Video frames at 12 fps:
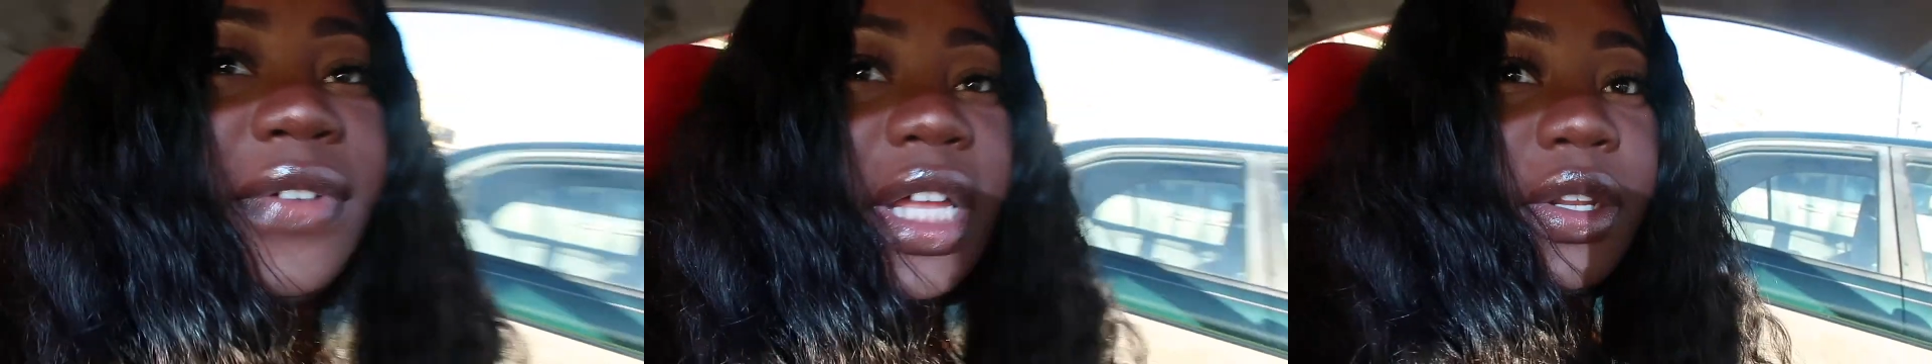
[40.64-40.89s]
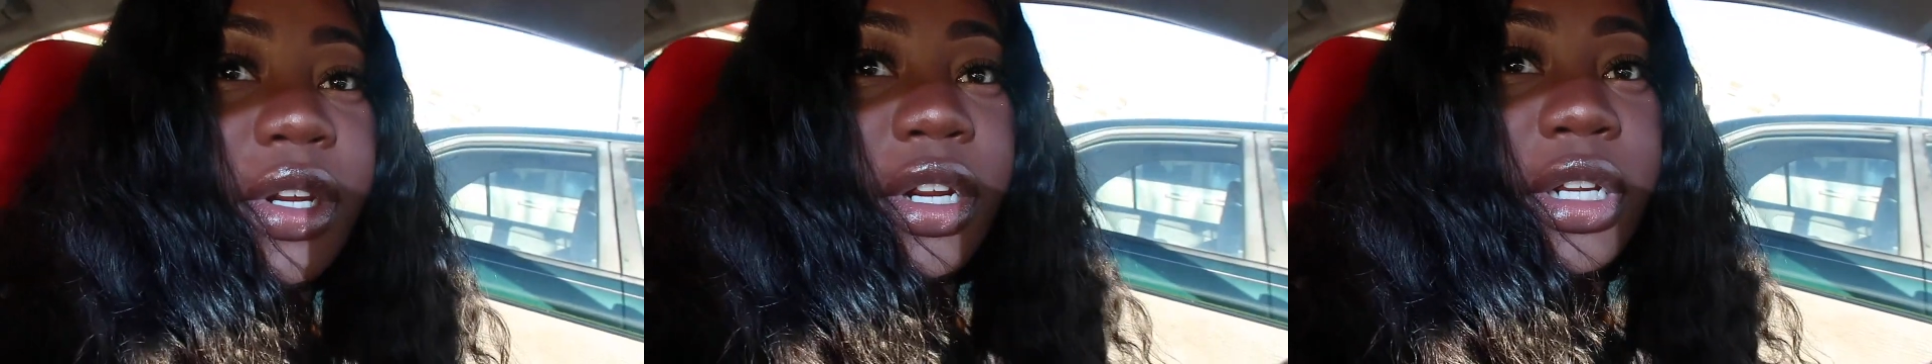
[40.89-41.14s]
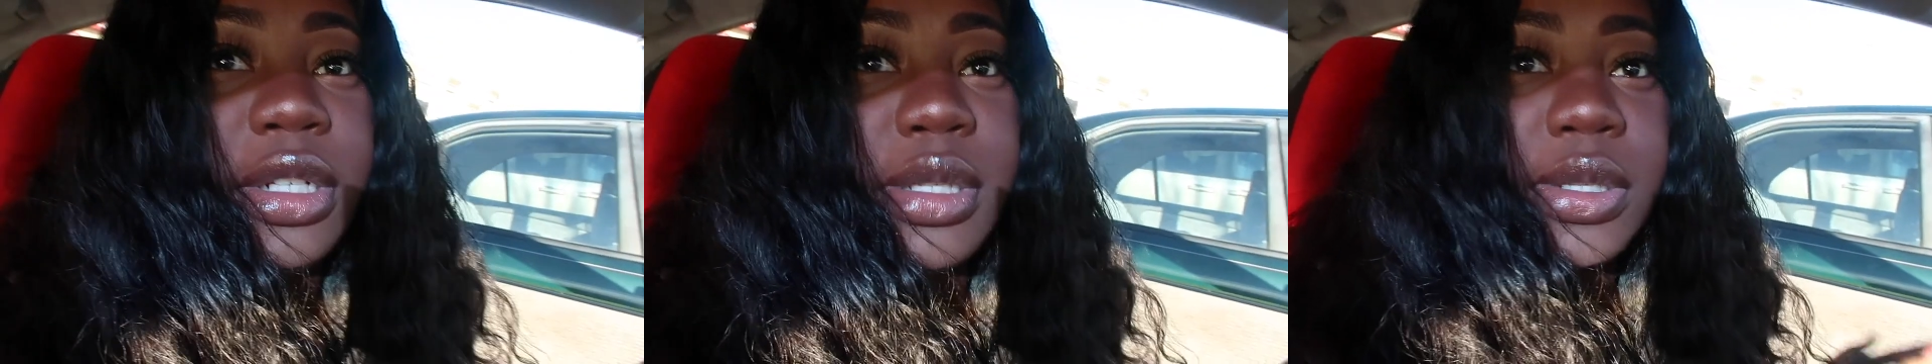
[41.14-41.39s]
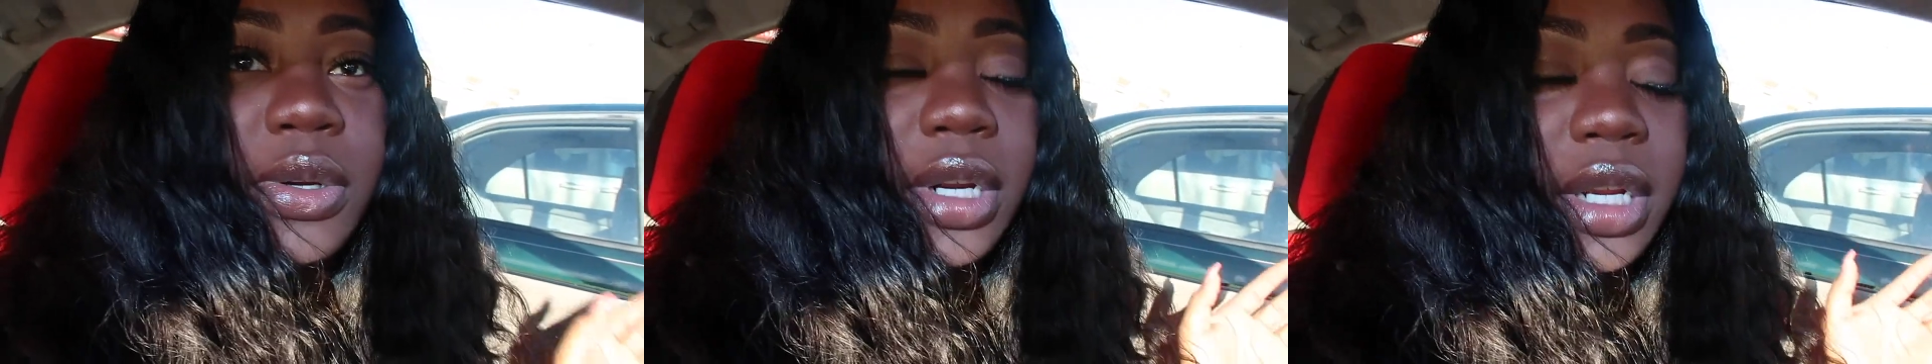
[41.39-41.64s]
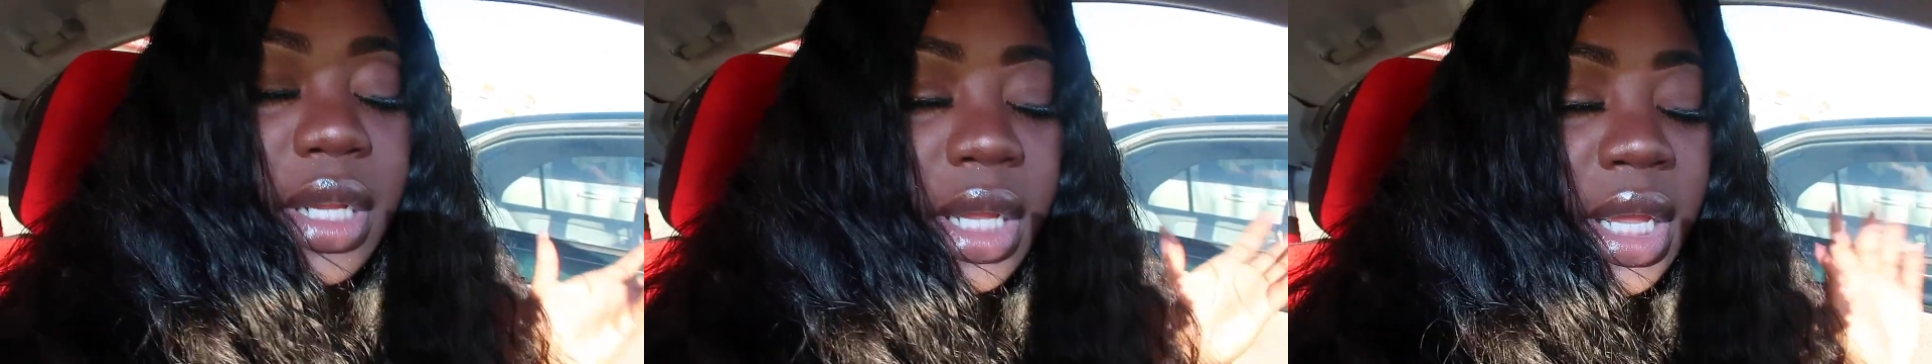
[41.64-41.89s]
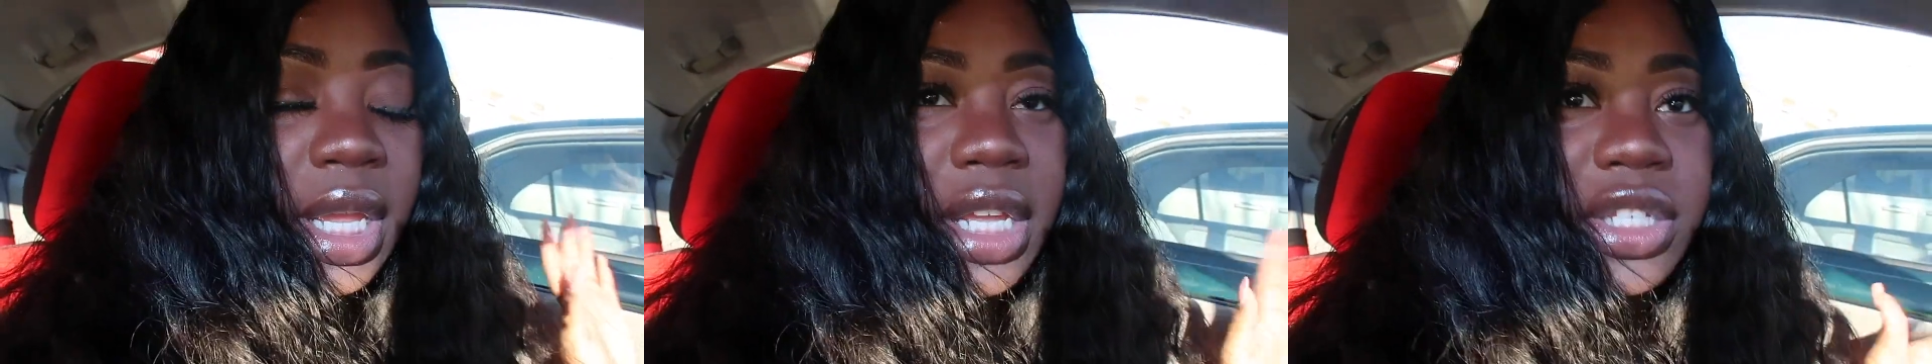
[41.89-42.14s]
follow her in the store
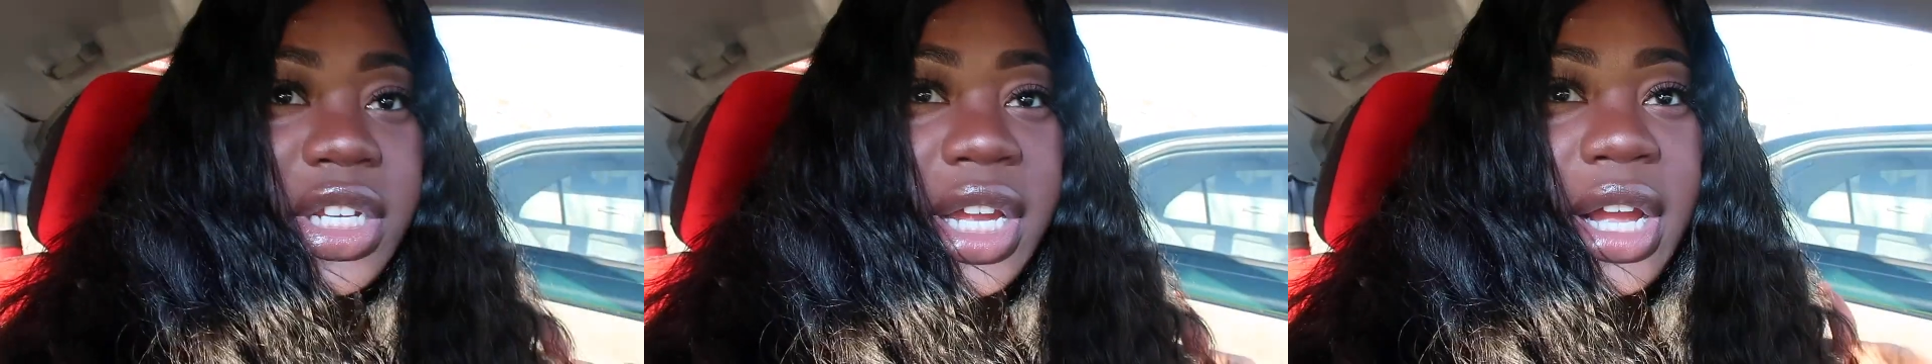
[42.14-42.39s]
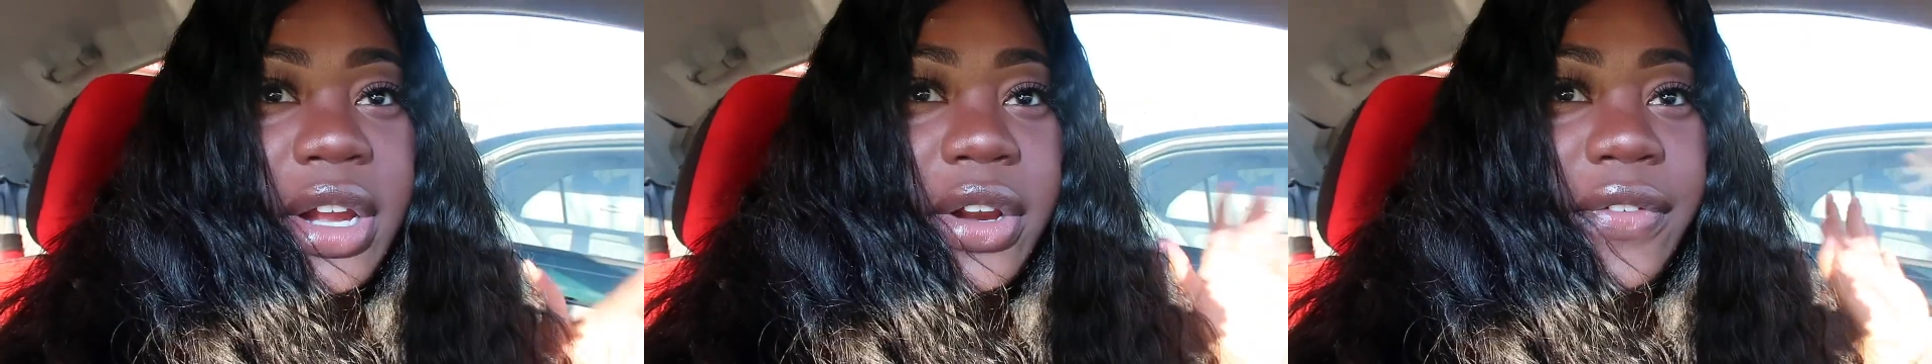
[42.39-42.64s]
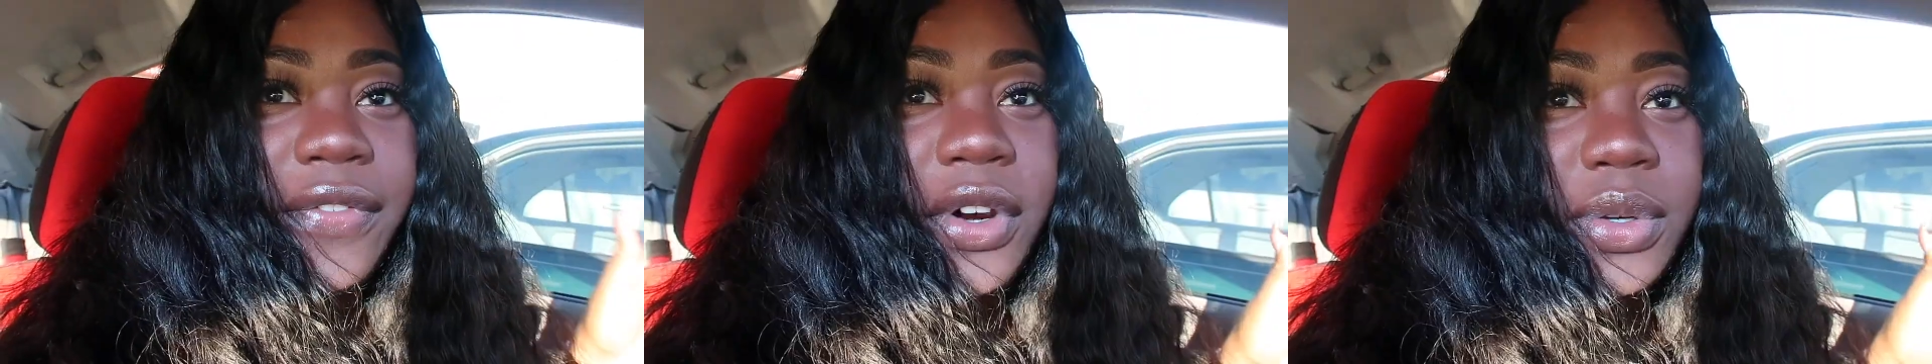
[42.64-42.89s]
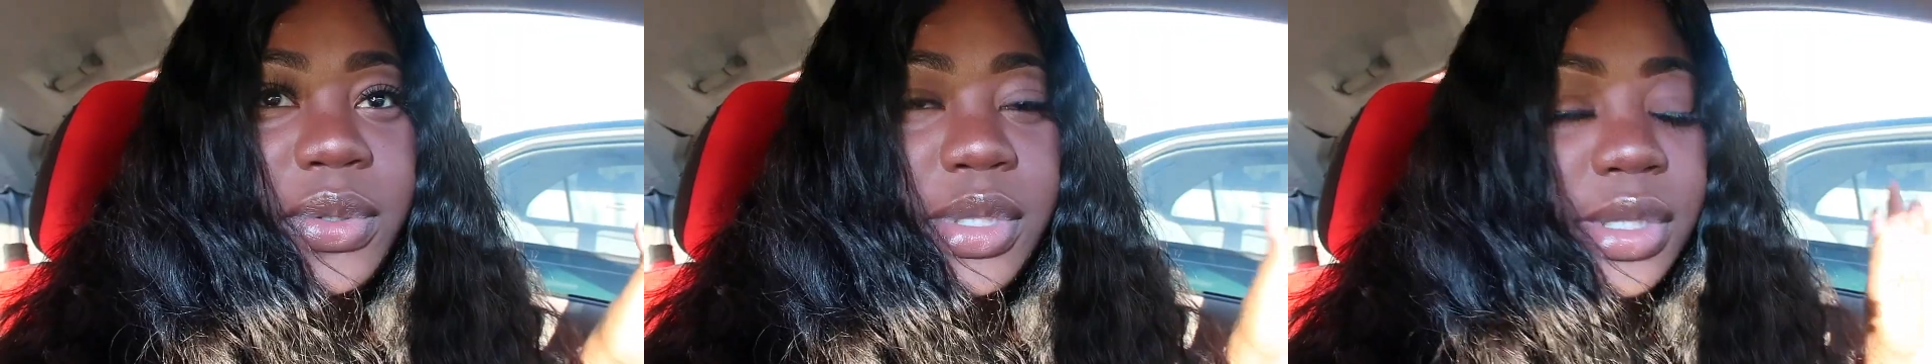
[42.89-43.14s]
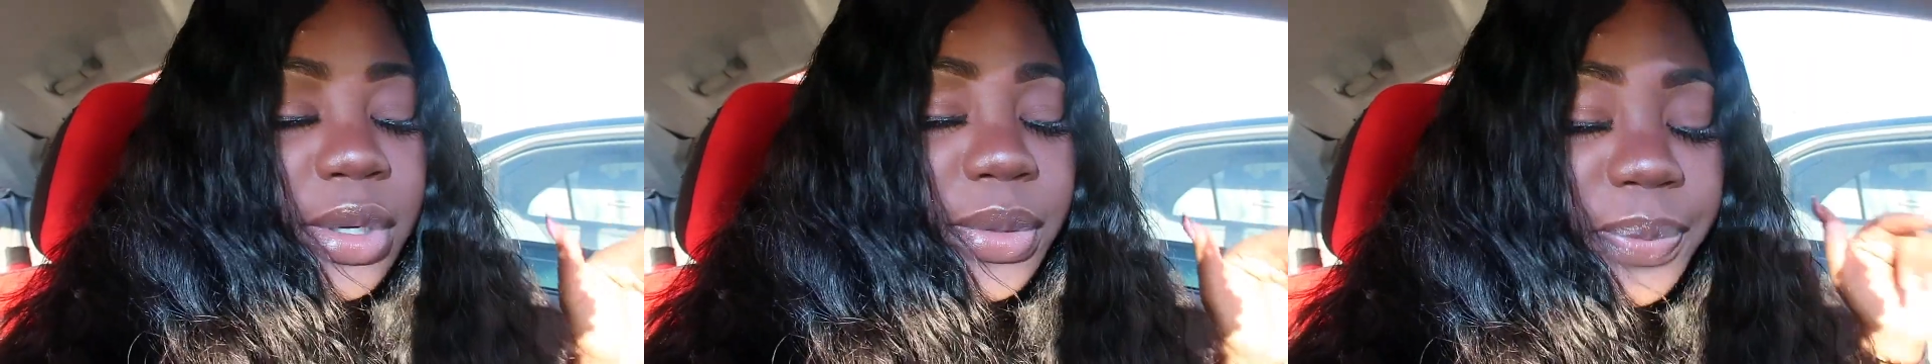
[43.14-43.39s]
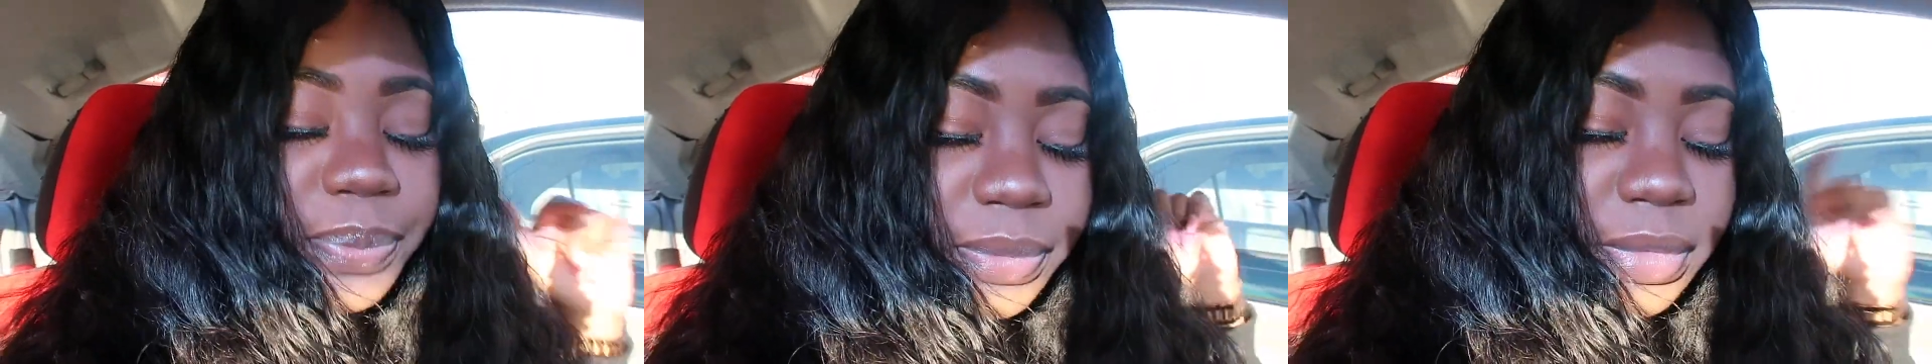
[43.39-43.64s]
and check out her phone. So,